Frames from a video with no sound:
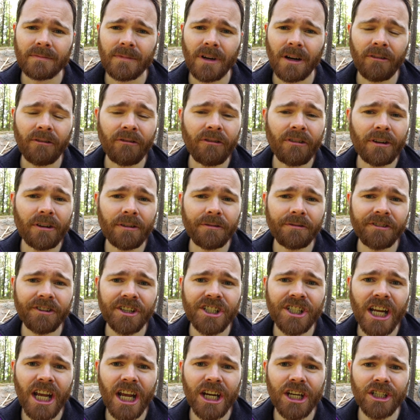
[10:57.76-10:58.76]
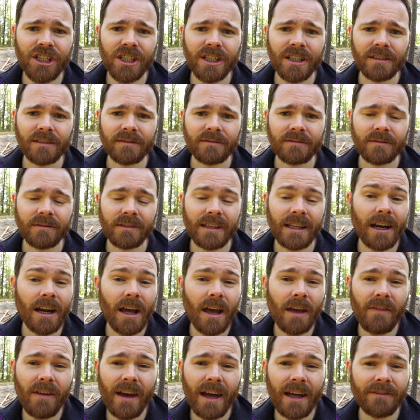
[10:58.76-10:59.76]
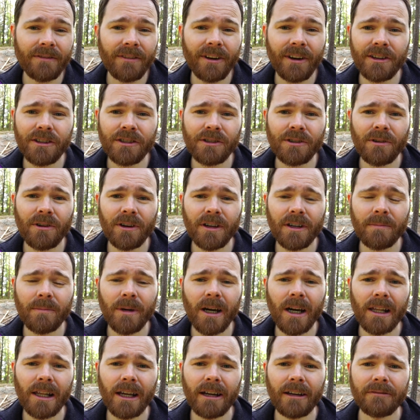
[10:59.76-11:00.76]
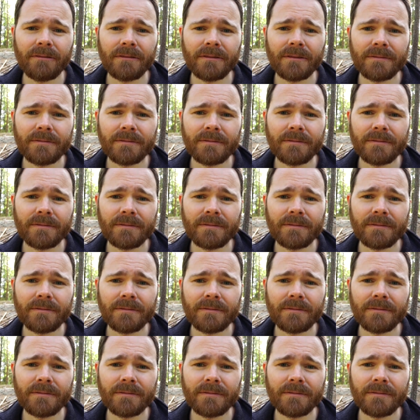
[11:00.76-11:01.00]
our fear of rejection that I've had very strong in my life.